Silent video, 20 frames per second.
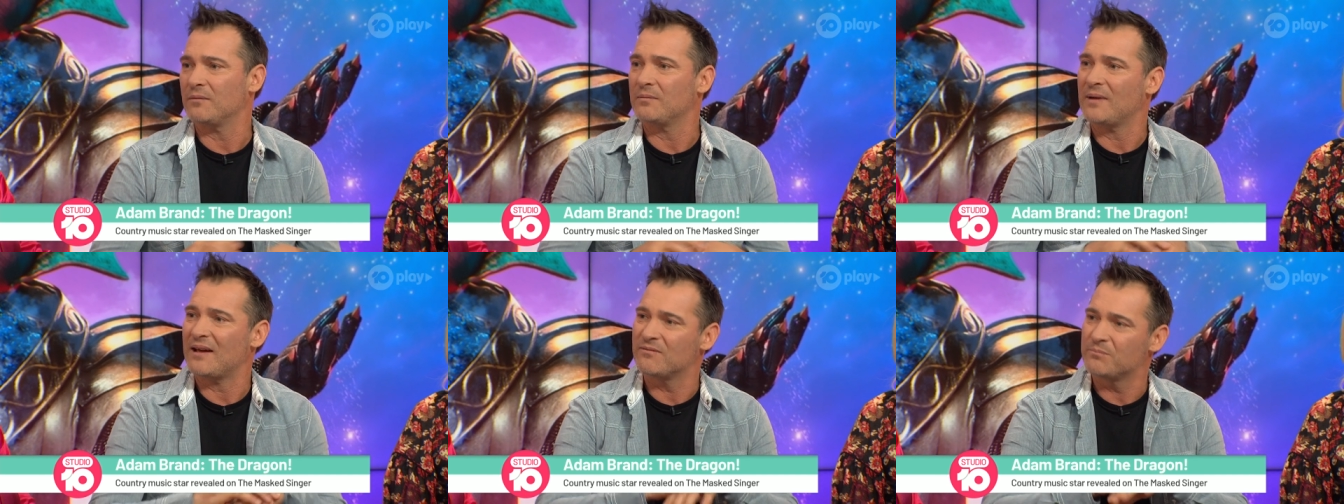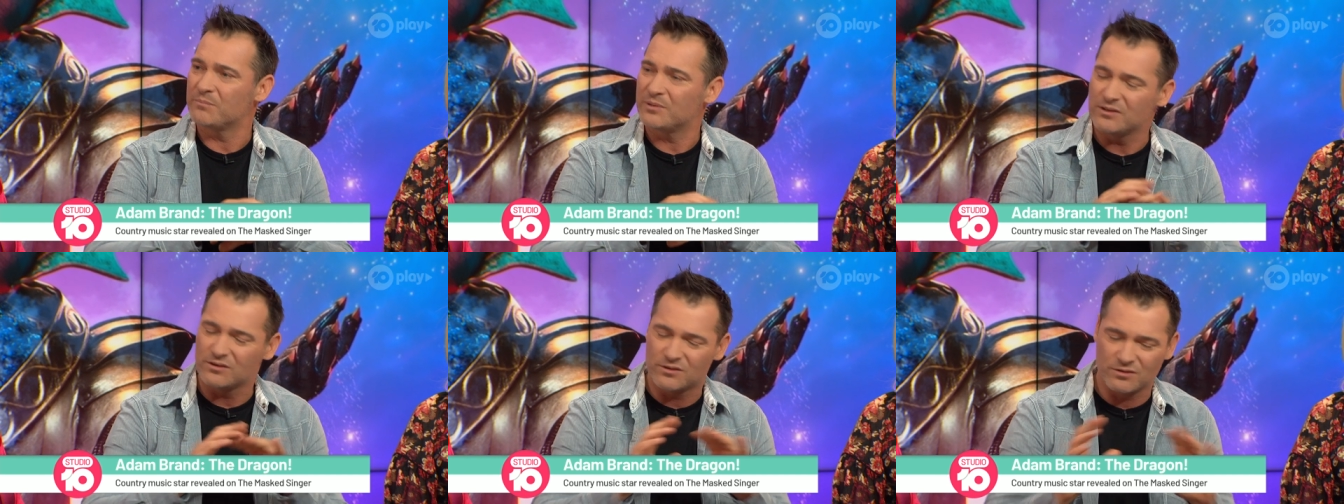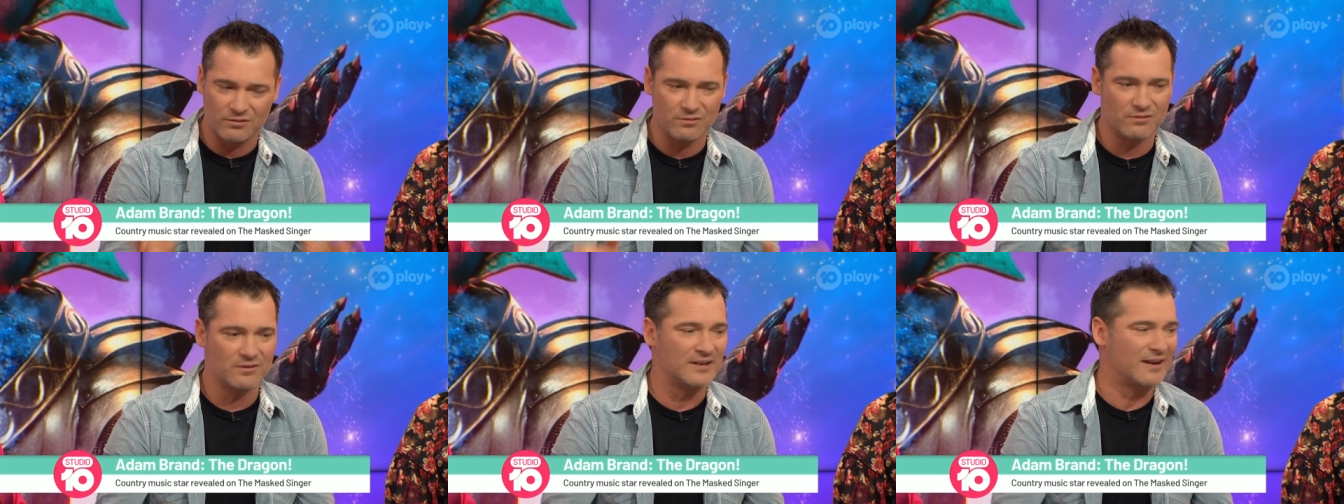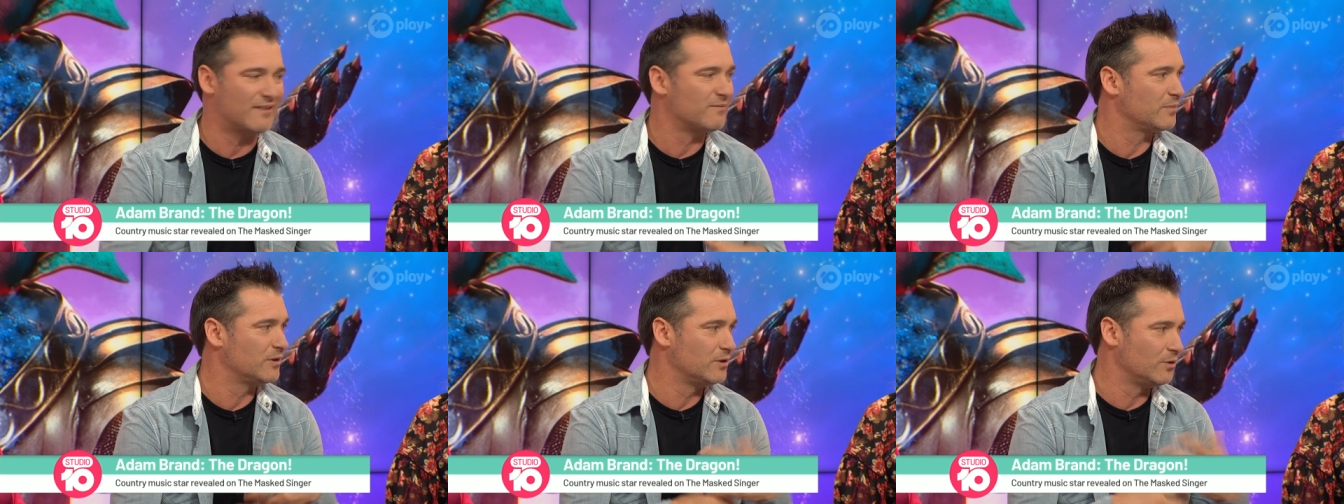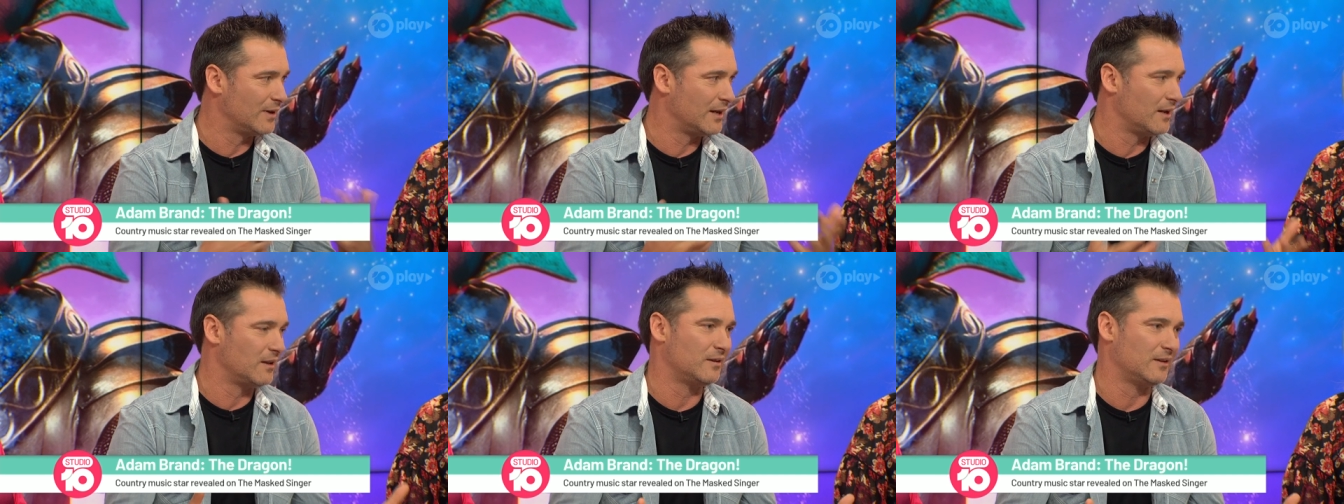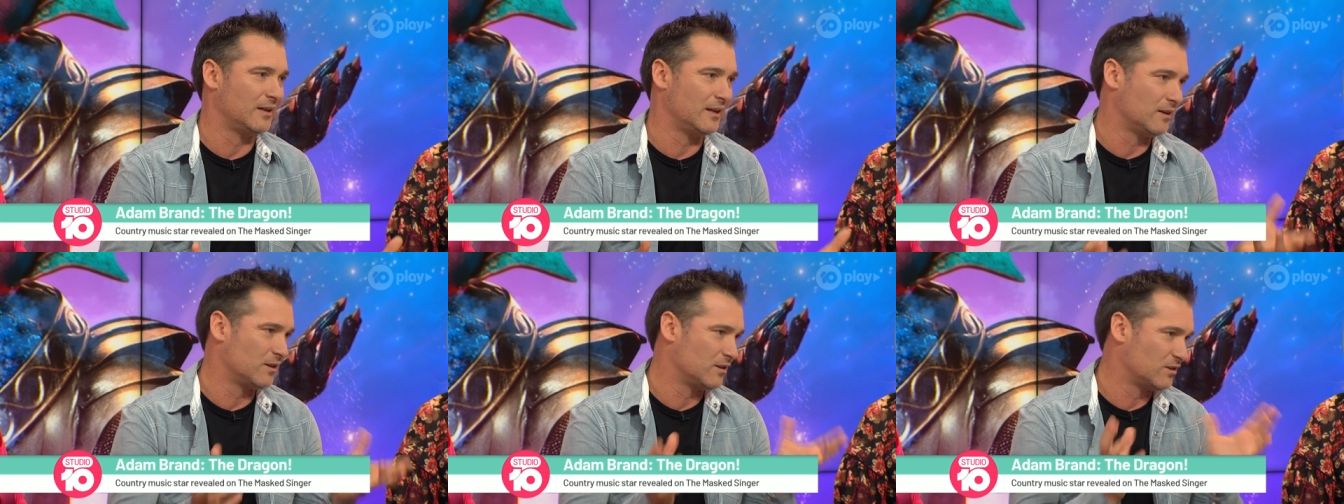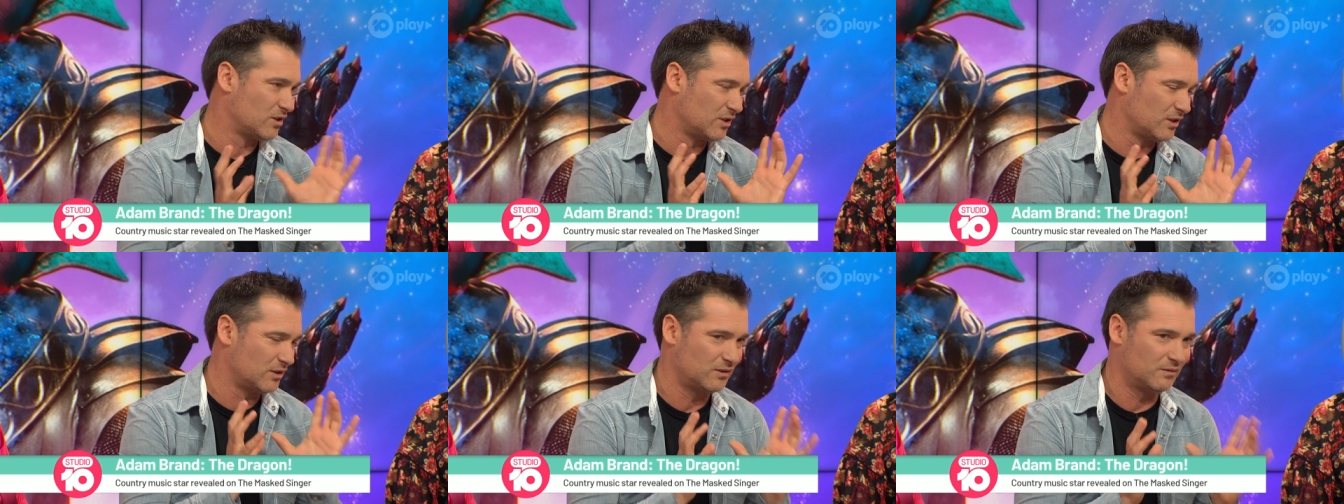I haven't been touring, haven't been doing anything.
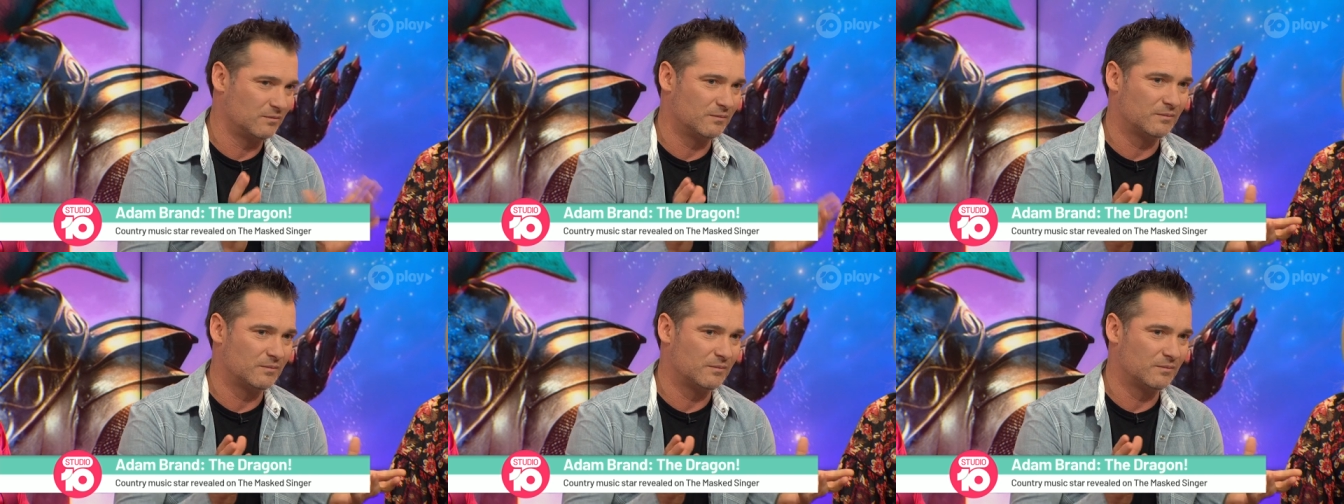And so,